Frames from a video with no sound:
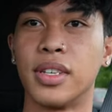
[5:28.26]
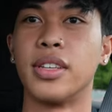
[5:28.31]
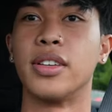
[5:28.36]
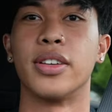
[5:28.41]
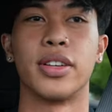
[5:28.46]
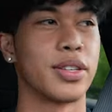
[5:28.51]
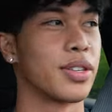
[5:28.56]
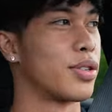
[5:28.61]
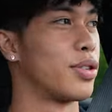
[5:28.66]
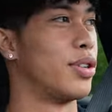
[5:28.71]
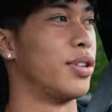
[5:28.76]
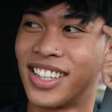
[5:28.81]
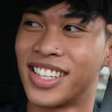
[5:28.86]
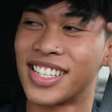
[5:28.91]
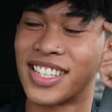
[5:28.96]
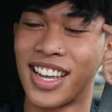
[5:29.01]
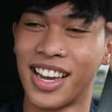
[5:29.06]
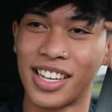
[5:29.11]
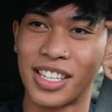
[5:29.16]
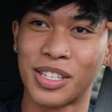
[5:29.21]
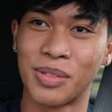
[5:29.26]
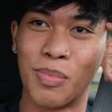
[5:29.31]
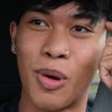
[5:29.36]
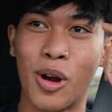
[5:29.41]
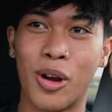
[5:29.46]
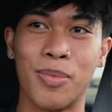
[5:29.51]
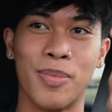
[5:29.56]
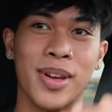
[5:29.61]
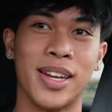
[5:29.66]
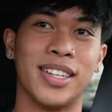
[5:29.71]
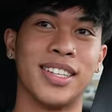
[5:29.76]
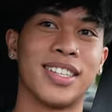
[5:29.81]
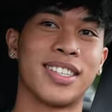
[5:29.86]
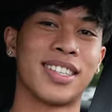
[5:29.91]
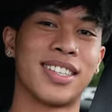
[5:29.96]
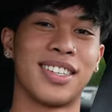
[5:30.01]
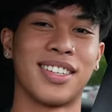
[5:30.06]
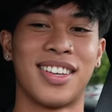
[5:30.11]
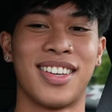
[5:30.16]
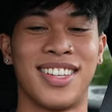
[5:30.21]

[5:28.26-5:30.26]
Yes, sir. This guy's smart, man. This guy.